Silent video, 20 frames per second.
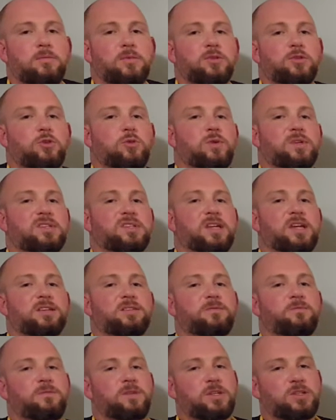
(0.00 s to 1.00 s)
To assess
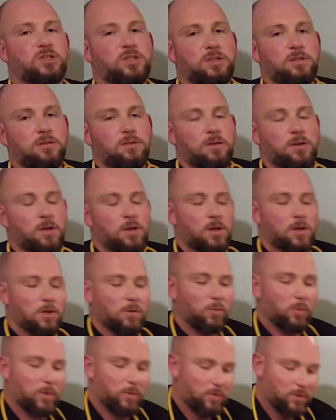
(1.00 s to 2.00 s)
vision,
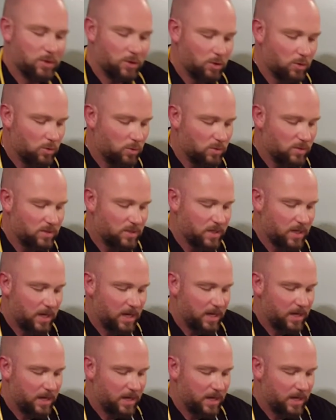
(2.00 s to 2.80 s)
we would use